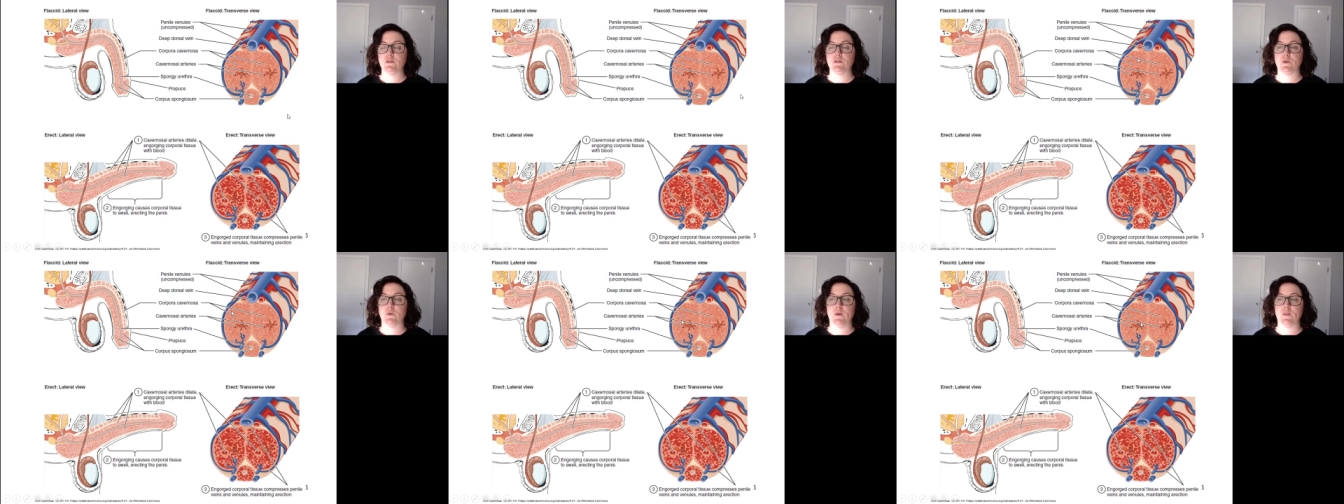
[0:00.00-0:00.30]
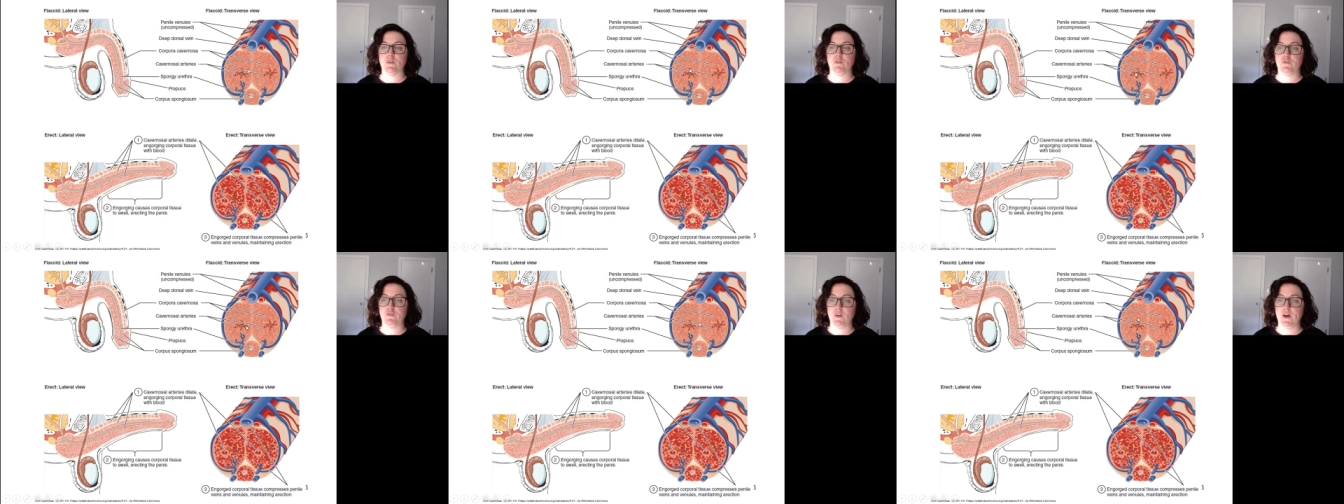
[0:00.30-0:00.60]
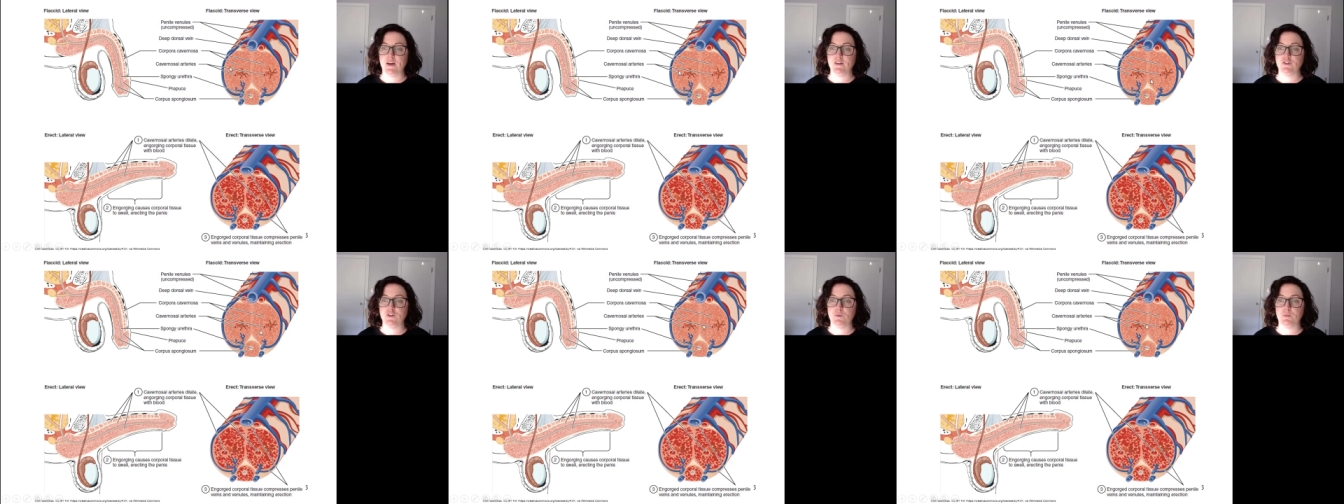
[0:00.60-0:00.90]
So in the
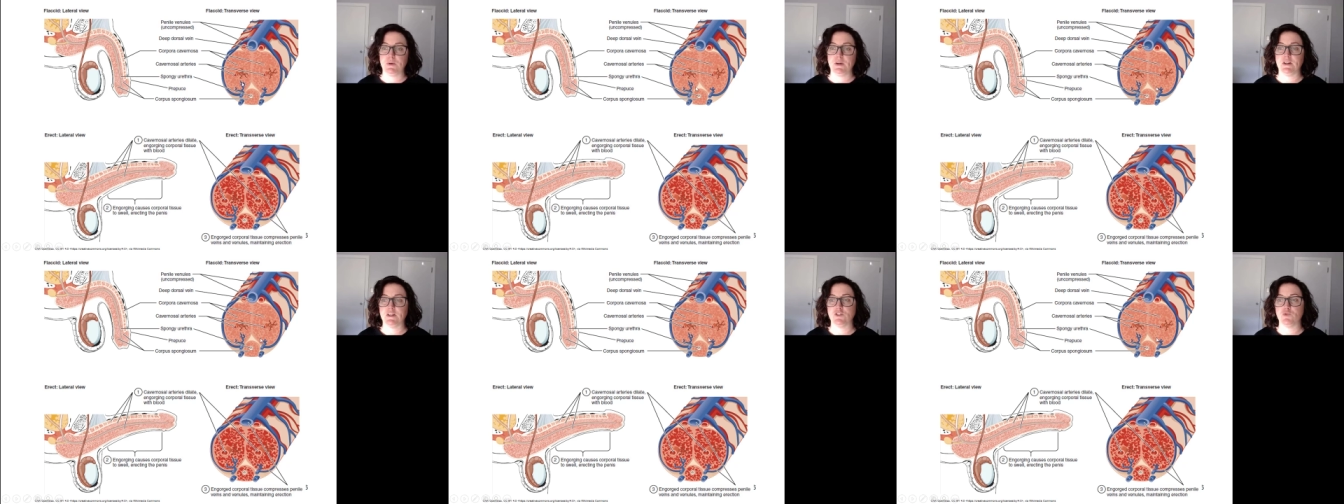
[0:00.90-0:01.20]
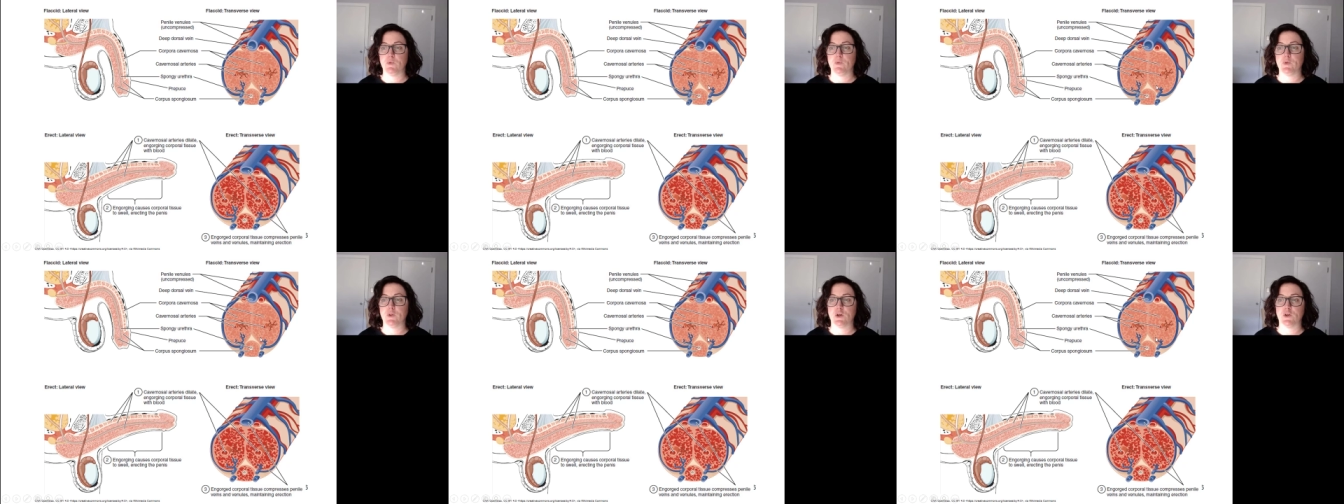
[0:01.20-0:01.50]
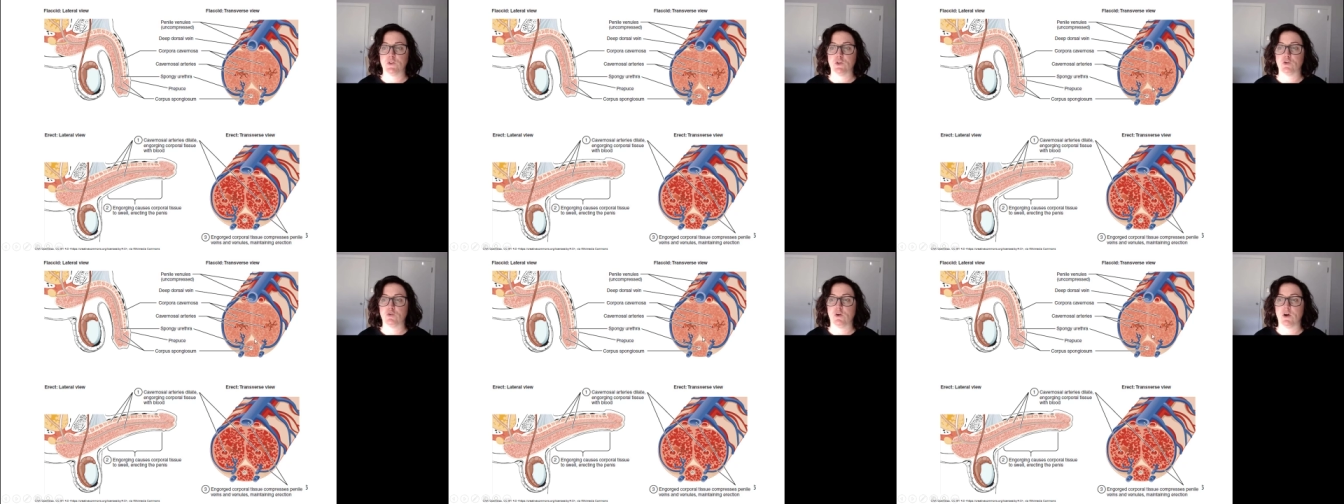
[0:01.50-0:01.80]
flaccid penis, when we
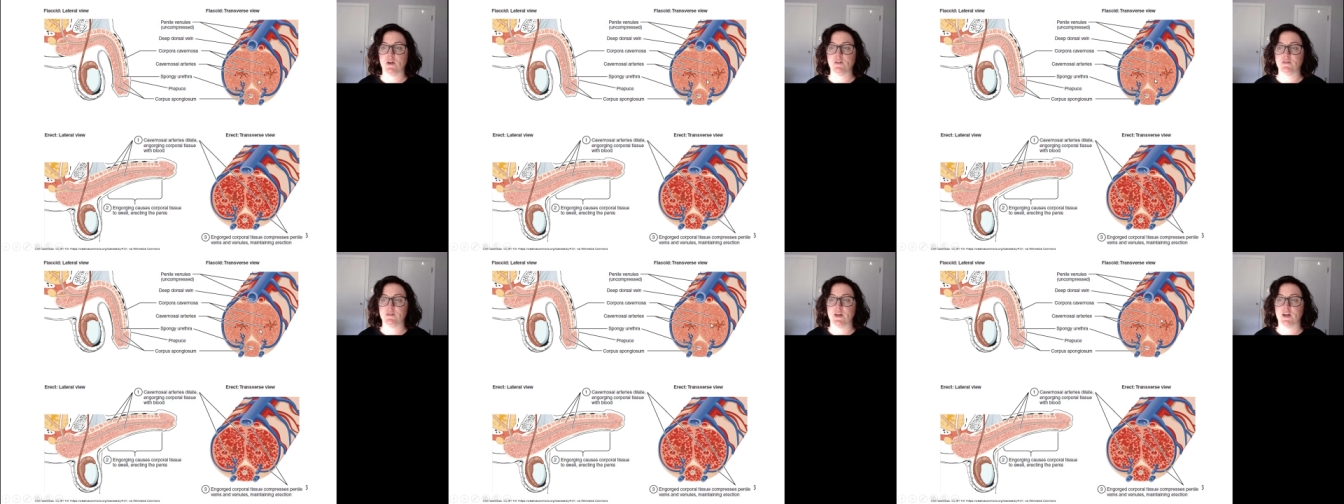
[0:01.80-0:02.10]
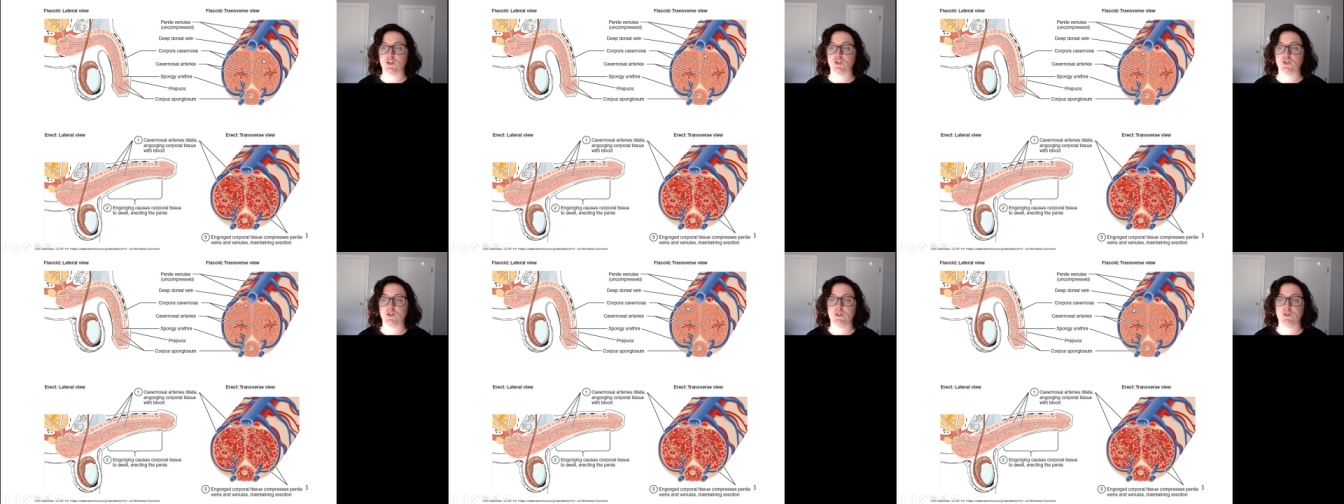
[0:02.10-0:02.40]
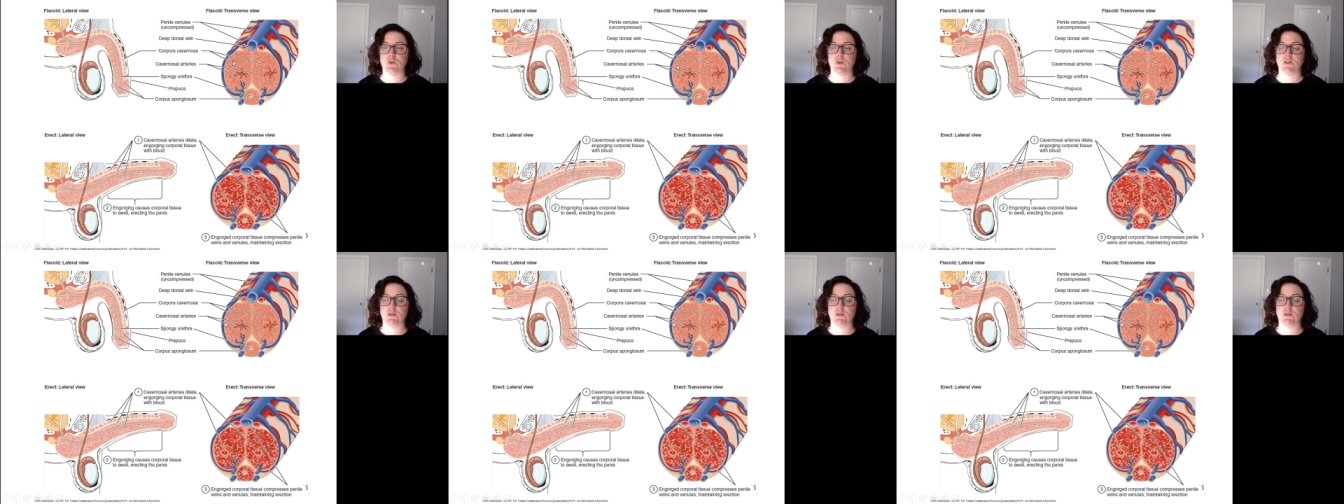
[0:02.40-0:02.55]
look at the cross section,